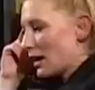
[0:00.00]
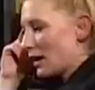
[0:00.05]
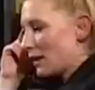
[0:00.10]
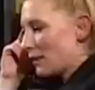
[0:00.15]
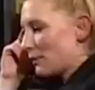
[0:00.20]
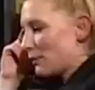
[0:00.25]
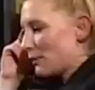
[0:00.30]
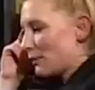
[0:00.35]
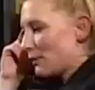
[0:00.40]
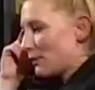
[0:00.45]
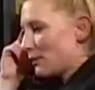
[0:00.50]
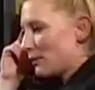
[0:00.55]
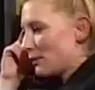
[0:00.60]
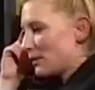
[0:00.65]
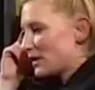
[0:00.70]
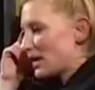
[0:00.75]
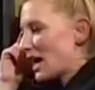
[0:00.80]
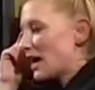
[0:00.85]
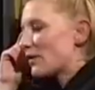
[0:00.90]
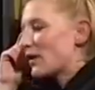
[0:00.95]
um,
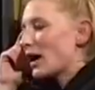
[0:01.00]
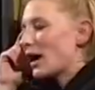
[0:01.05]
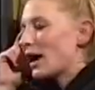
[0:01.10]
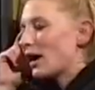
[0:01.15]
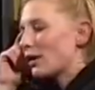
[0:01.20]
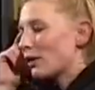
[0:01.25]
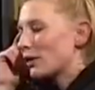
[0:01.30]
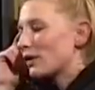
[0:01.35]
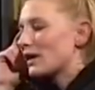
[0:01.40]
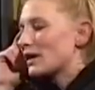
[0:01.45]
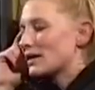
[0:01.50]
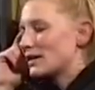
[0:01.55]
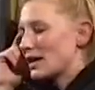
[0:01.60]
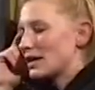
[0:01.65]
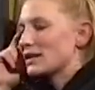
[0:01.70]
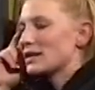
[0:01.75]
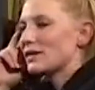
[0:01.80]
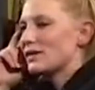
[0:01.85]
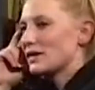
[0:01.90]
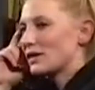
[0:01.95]
to have a healthy
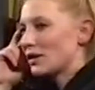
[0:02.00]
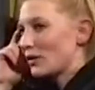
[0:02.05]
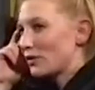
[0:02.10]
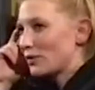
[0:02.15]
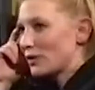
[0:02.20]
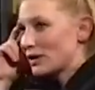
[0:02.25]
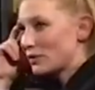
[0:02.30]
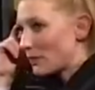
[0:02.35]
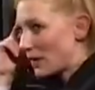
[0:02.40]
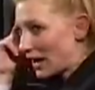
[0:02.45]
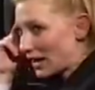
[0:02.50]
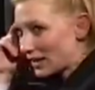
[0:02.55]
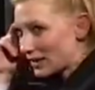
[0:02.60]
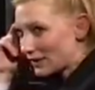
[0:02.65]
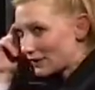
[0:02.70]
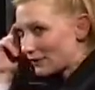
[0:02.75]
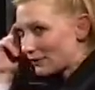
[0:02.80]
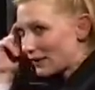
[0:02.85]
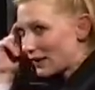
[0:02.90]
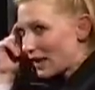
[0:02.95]
sense of
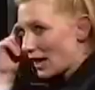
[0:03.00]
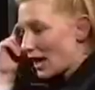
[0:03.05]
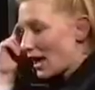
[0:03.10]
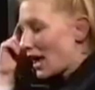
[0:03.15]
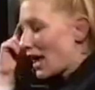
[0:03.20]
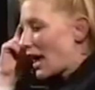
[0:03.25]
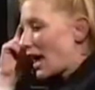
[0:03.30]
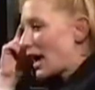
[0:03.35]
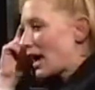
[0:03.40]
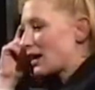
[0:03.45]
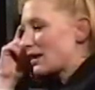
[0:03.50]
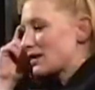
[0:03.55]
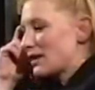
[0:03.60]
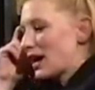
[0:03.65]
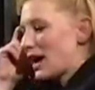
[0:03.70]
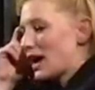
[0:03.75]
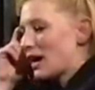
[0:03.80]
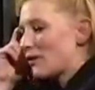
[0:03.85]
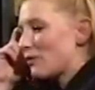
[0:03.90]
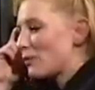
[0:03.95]
self-respect and to
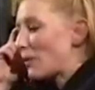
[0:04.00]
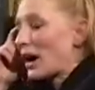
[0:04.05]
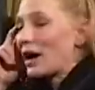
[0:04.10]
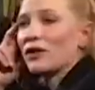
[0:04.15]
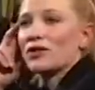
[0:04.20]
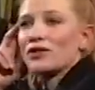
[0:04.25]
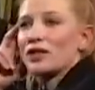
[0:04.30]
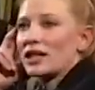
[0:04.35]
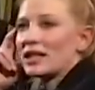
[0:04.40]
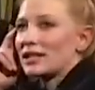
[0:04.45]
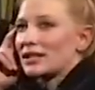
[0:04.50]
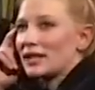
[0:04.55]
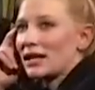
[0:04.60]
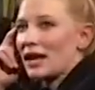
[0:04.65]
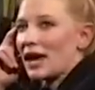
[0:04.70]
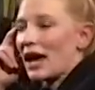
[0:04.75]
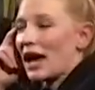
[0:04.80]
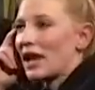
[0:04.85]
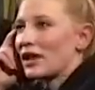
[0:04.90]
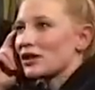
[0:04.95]
have boundaries
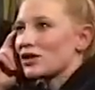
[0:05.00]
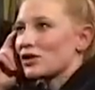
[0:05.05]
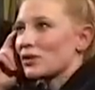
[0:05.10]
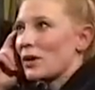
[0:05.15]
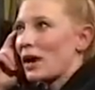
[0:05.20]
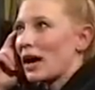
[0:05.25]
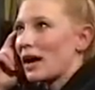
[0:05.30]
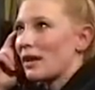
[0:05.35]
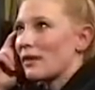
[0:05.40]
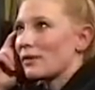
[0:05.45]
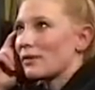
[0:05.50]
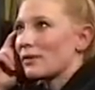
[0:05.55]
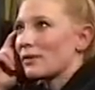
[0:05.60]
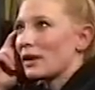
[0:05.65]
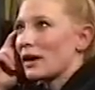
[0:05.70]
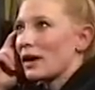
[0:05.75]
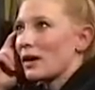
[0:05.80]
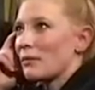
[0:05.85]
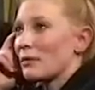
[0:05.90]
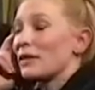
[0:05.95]
and to have,
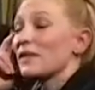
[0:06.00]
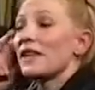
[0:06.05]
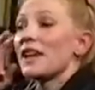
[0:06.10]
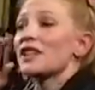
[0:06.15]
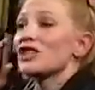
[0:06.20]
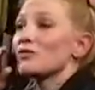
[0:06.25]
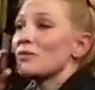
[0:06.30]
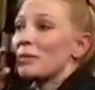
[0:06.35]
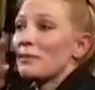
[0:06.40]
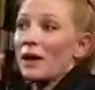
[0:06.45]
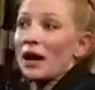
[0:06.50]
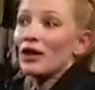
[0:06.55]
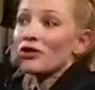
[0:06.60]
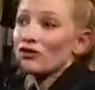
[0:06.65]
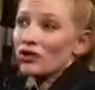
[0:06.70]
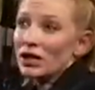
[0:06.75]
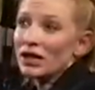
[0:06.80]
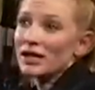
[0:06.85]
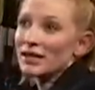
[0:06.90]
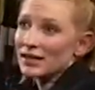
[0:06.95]
but then to be
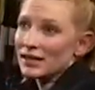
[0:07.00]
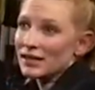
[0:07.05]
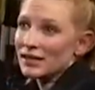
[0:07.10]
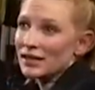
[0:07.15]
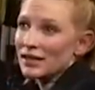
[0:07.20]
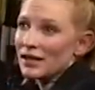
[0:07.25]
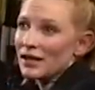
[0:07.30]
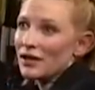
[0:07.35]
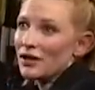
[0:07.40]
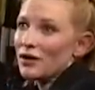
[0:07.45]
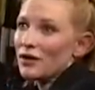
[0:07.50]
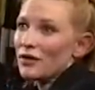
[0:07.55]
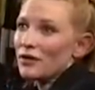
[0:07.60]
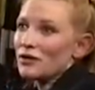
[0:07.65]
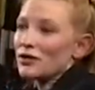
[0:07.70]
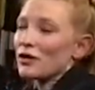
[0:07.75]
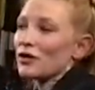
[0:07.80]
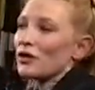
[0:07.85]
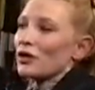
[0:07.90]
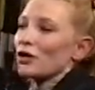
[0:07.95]
boundaryless
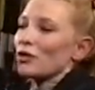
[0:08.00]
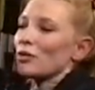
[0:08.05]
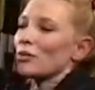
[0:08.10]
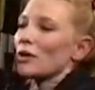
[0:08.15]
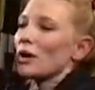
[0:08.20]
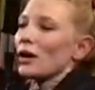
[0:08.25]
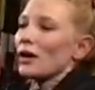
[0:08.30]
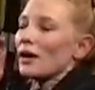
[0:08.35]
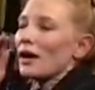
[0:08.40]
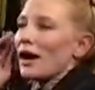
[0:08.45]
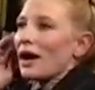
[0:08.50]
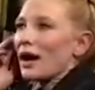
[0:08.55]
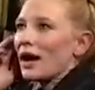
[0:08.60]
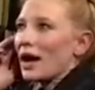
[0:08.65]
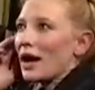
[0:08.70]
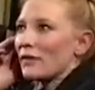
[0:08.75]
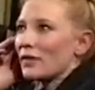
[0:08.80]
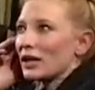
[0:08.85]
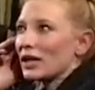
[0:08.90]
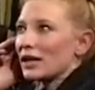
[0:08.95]
so that you
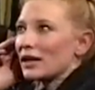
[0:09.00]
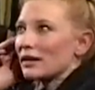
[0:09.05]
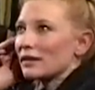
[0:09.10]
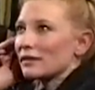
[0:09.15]
have a,